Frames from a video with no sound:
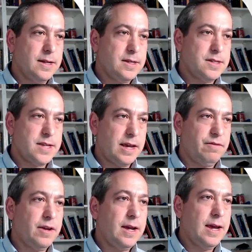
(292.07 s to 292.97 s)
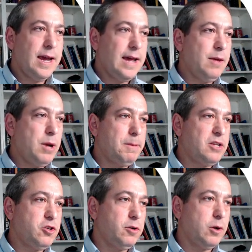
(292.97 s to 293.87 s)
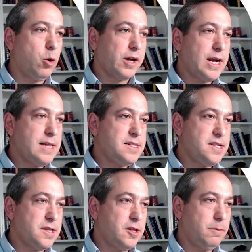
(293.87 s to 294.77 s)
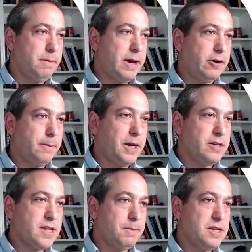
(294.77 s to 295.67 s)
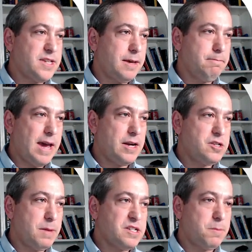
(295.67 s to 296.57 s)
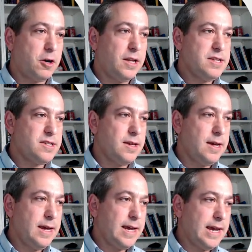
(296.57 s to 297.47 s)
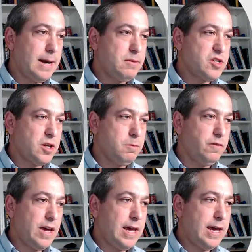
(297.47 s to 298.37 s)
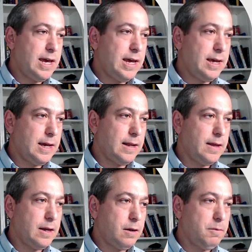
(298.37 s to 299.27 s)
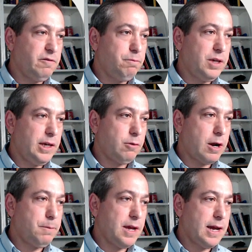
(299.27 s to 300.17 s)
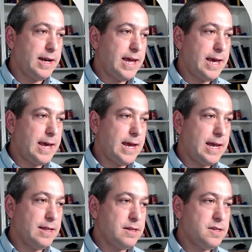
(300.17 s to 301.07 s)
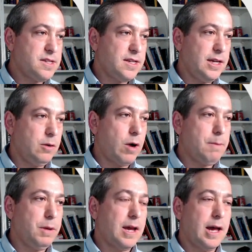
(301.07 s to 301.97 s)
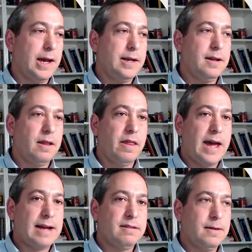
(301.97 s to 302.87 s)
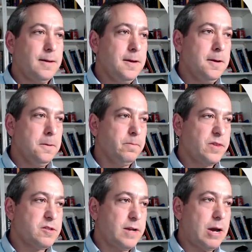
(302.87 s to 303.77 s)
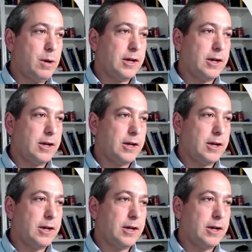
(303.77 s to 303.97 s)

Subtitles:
Save. And then what I'm going to do to organize these a little bit better up here is I'm going to say manage my smart list. And I'm just going to move A, and then I'll move B right behind A, and then C right behind that. So now when I